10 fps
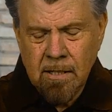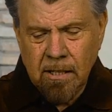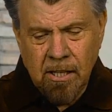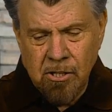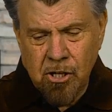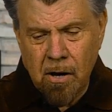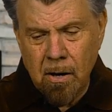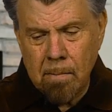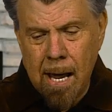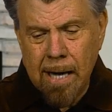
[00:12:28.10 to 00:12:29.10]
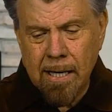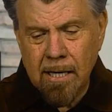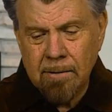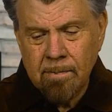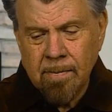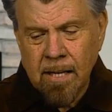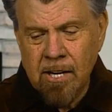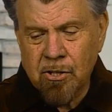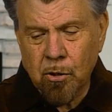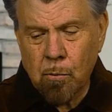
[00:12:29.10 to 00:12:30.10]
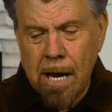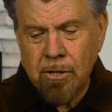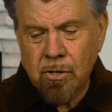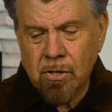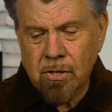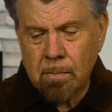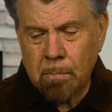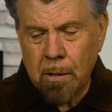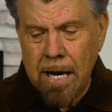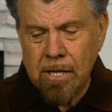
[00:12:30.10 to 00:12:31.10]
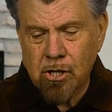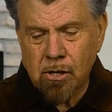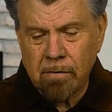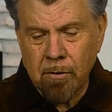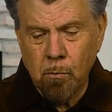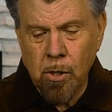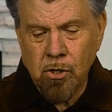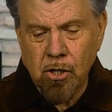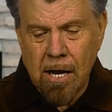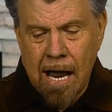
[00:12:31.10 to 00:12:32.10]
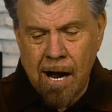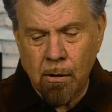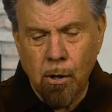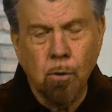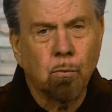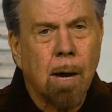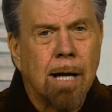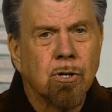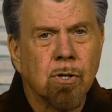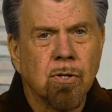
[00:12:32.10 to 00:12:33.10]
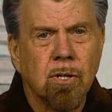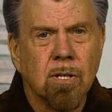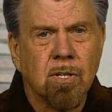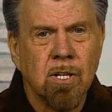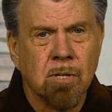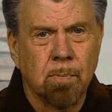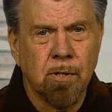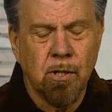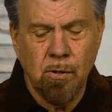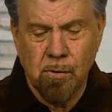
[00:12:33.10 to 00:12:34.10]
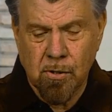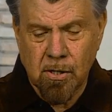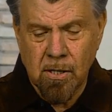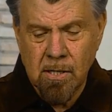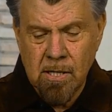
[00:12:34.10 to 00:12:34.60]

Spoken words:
In Jeremiah, He's the righteous branch from which our own righteousness is produced.